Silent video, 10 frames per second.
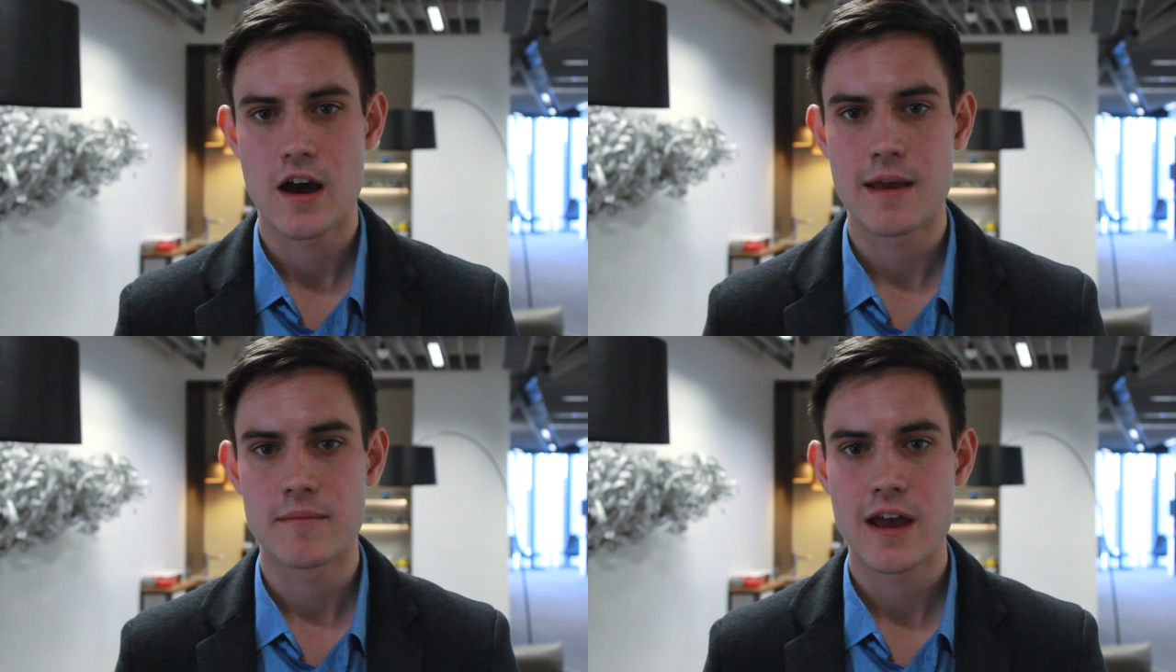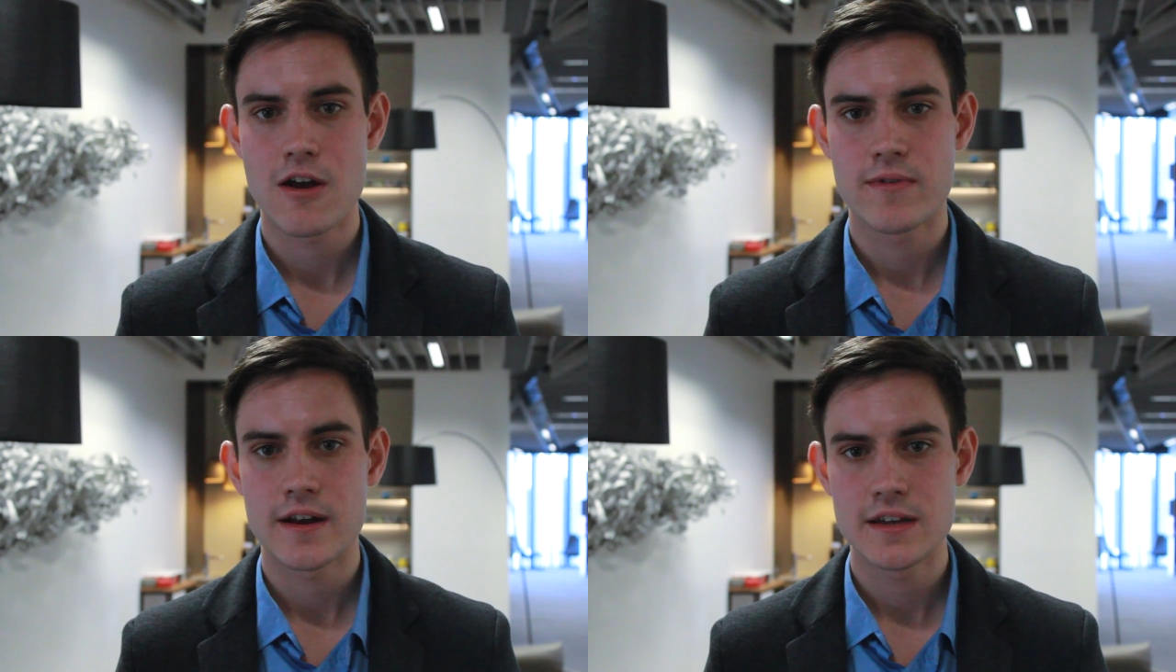I am
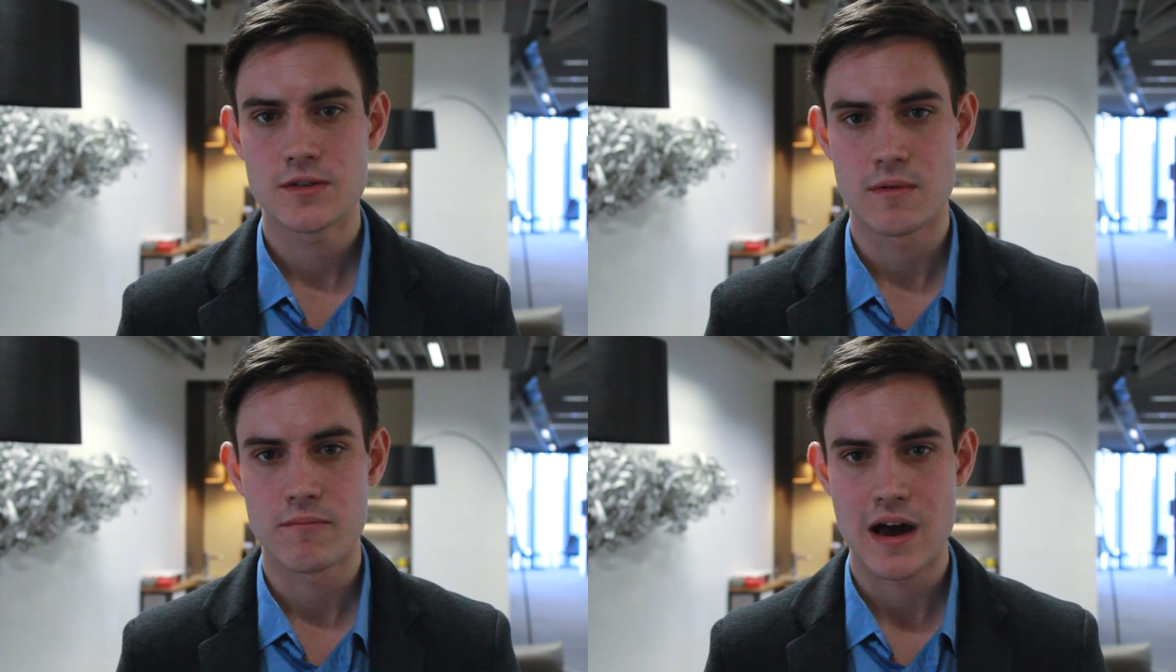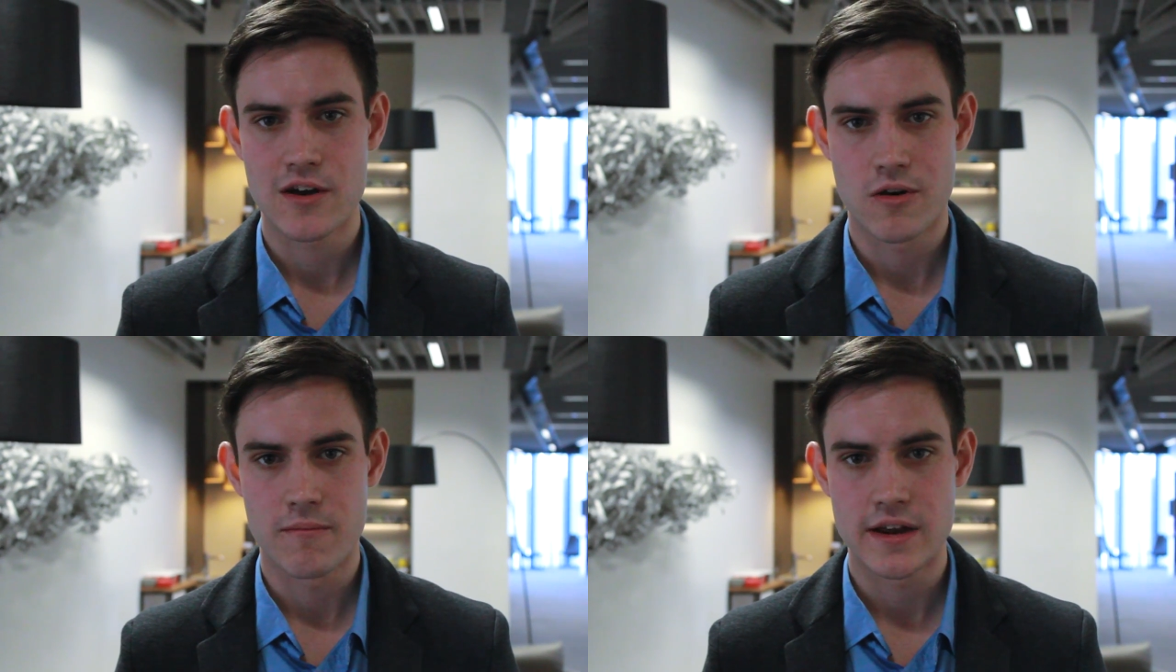now ready to
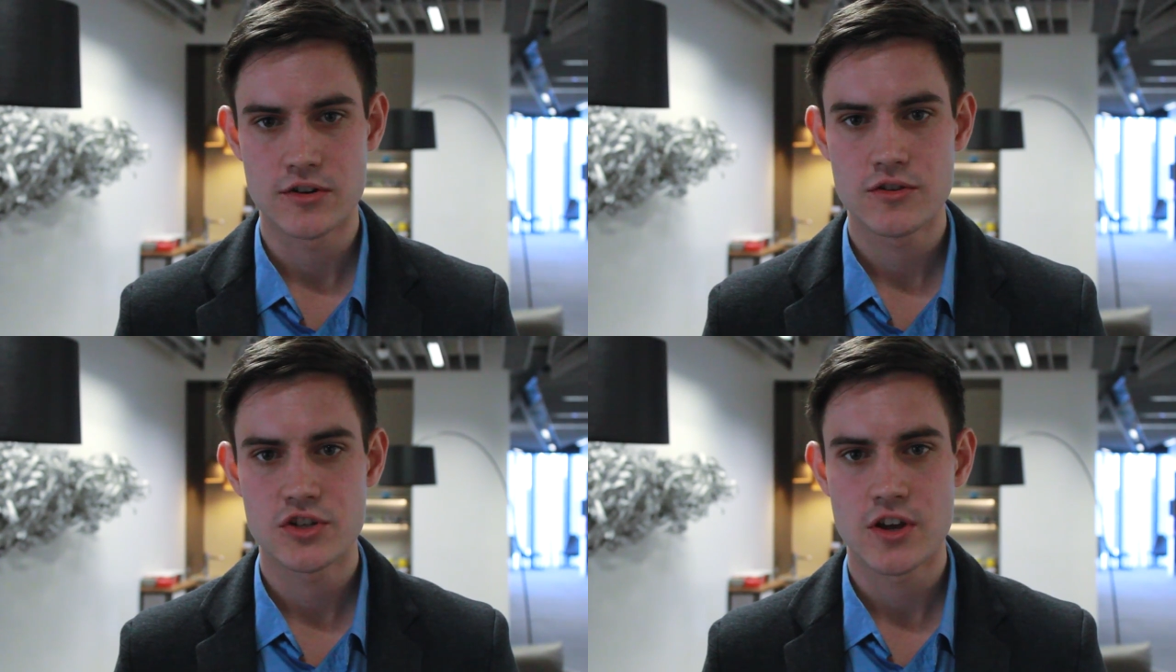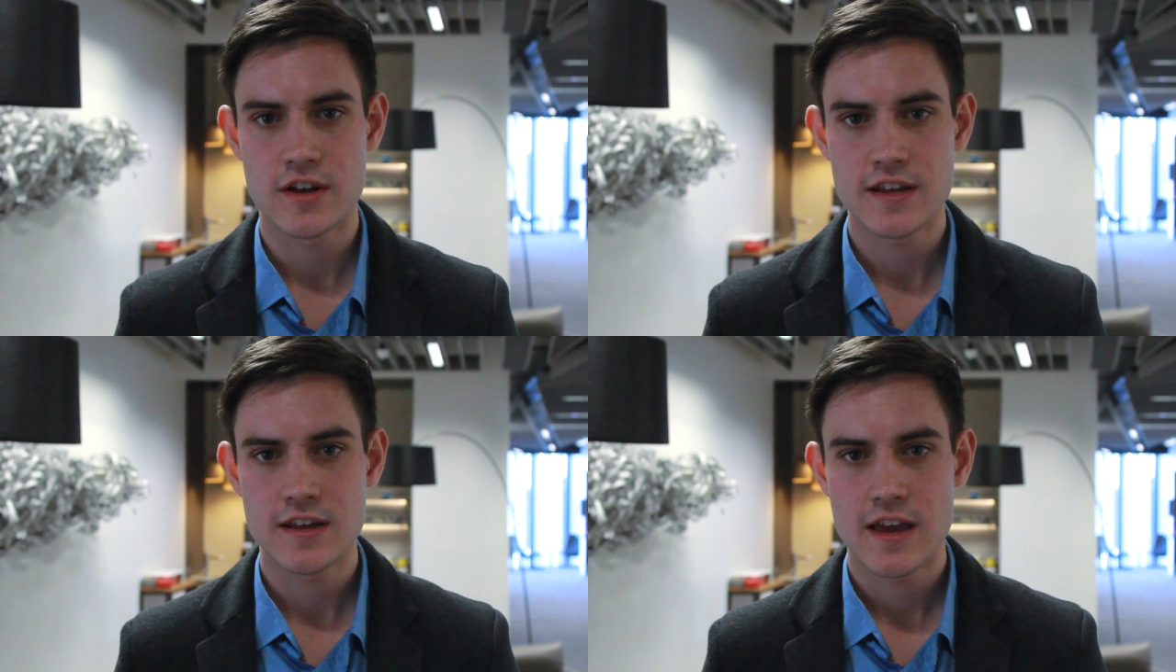embark on my new
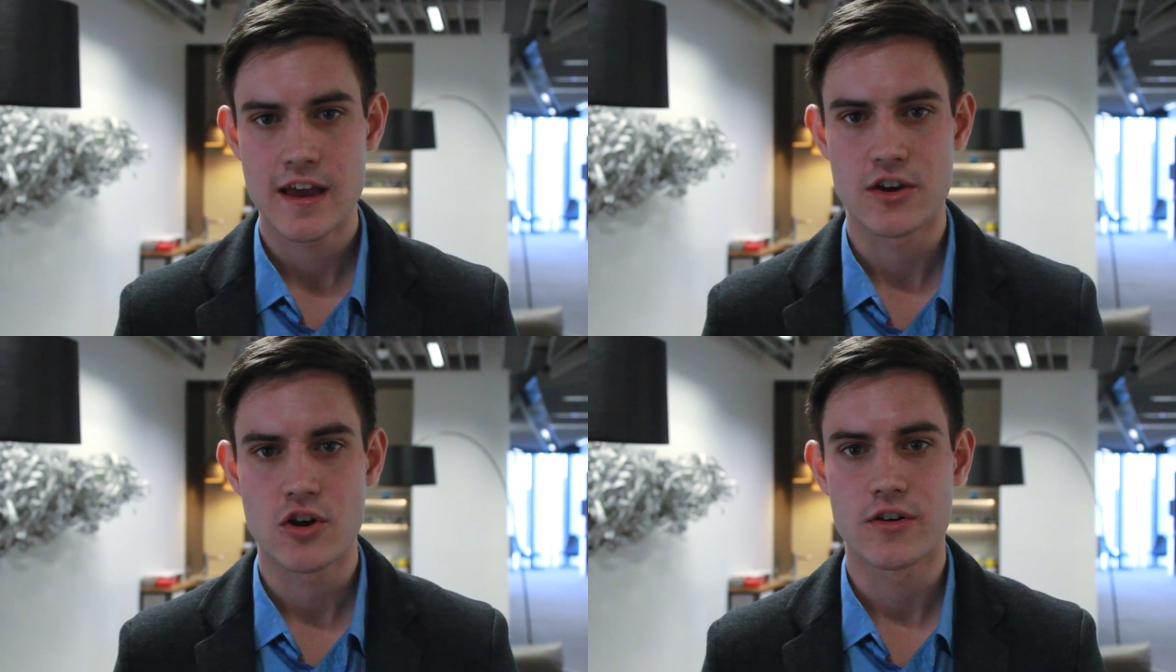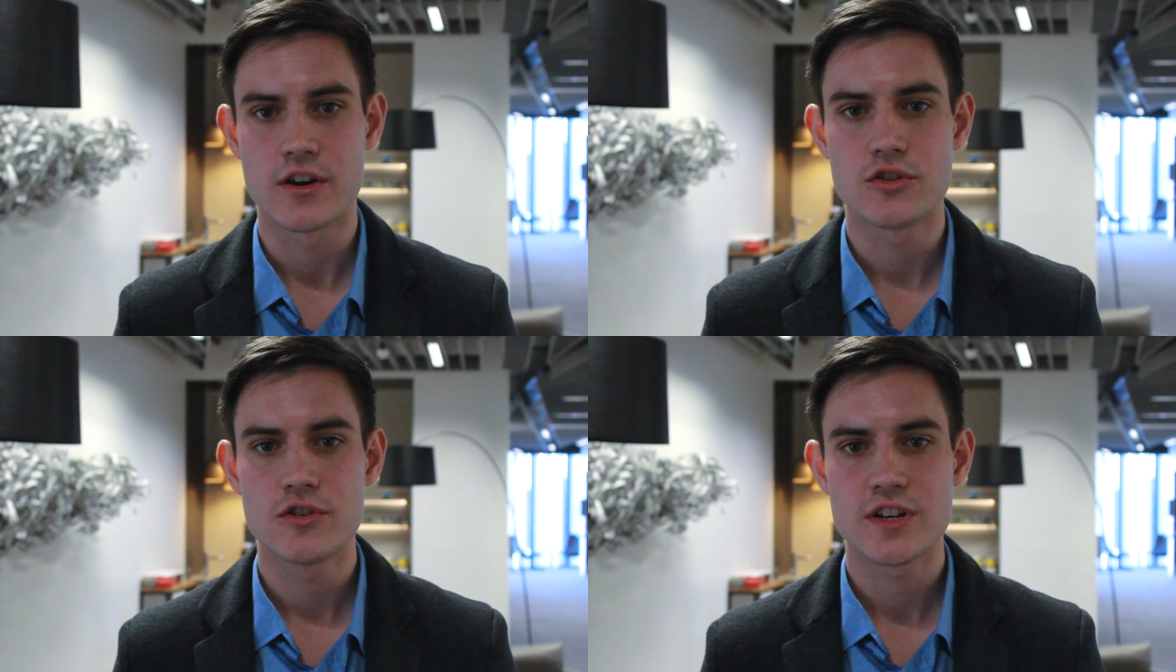journey and
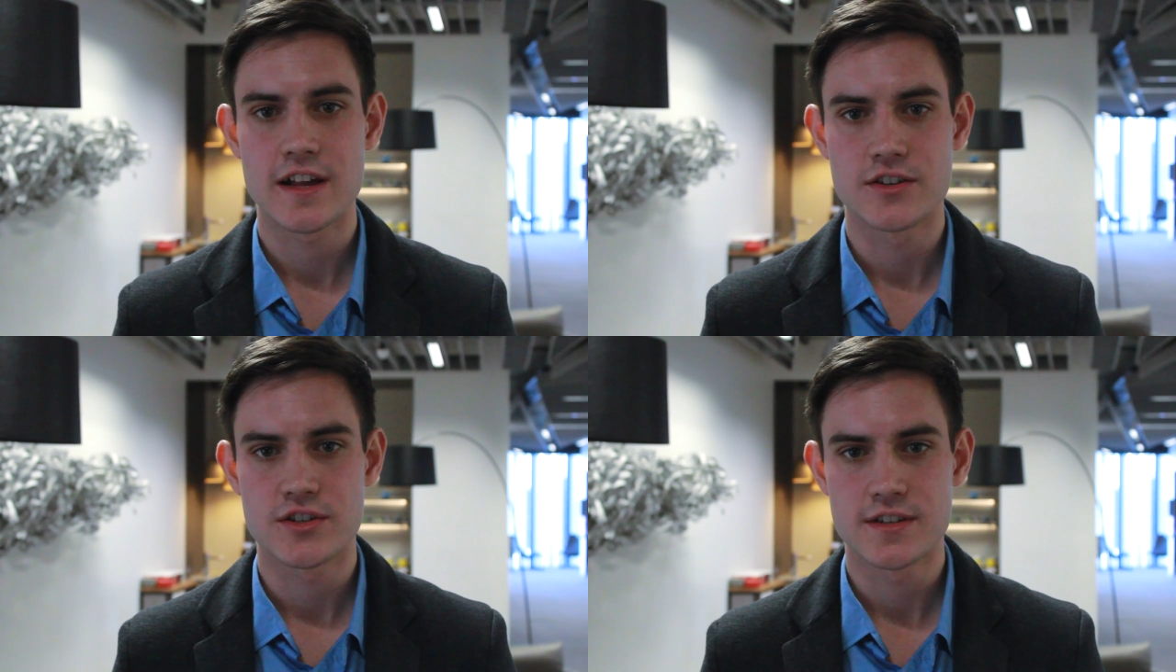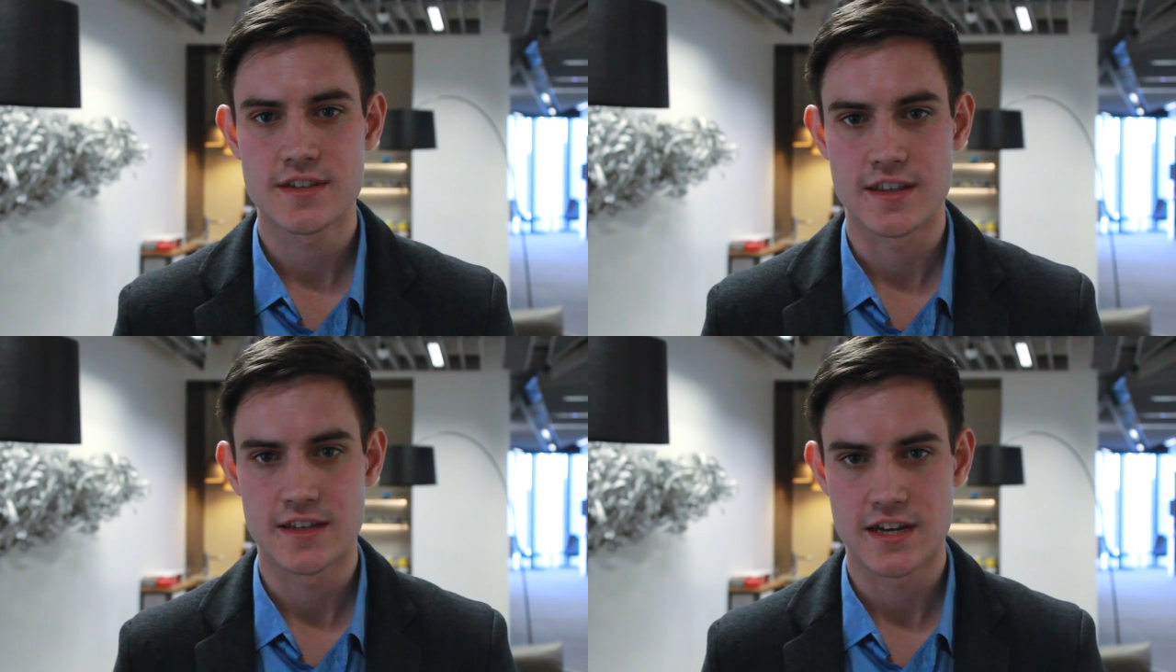conquer new
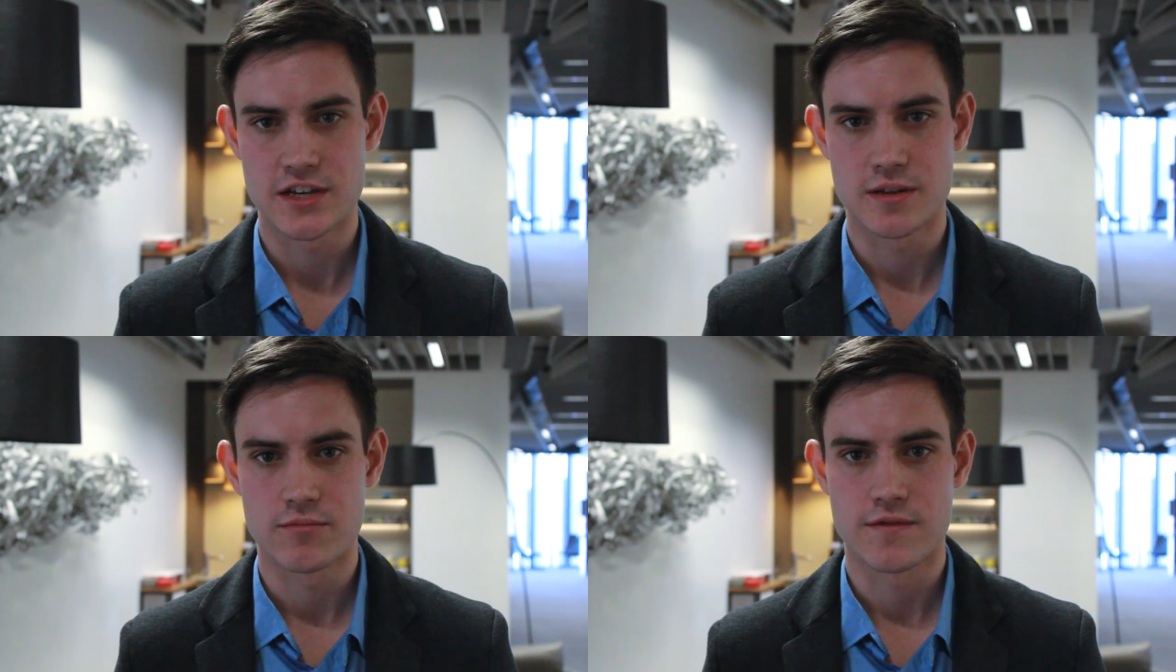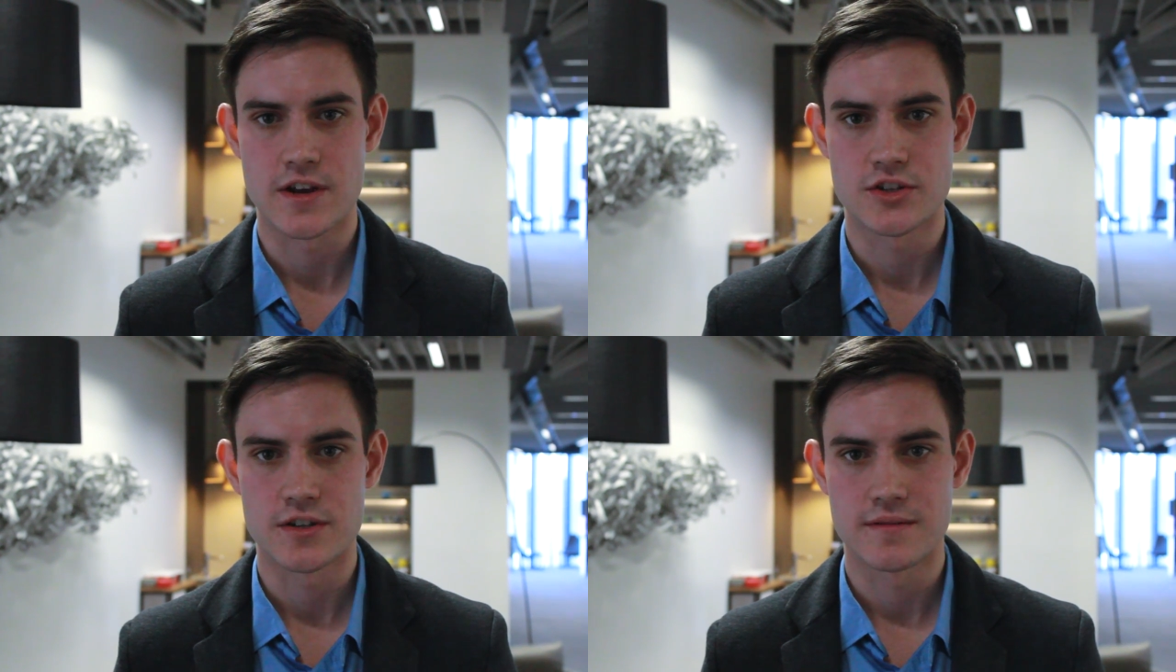challenges in the teaching
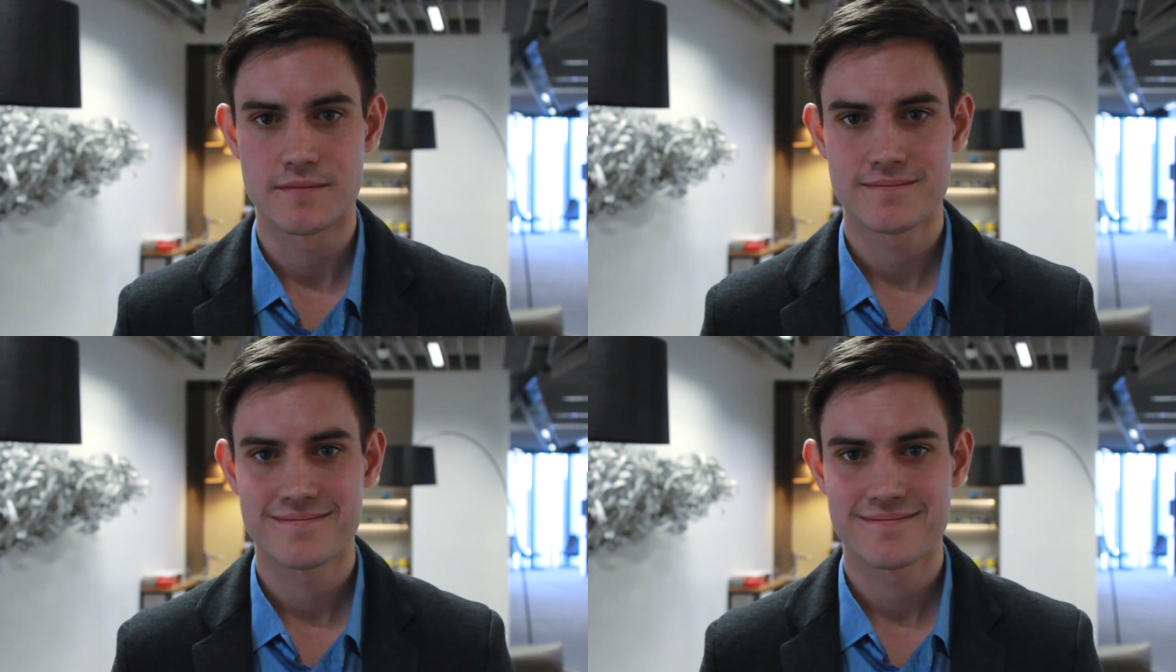profession.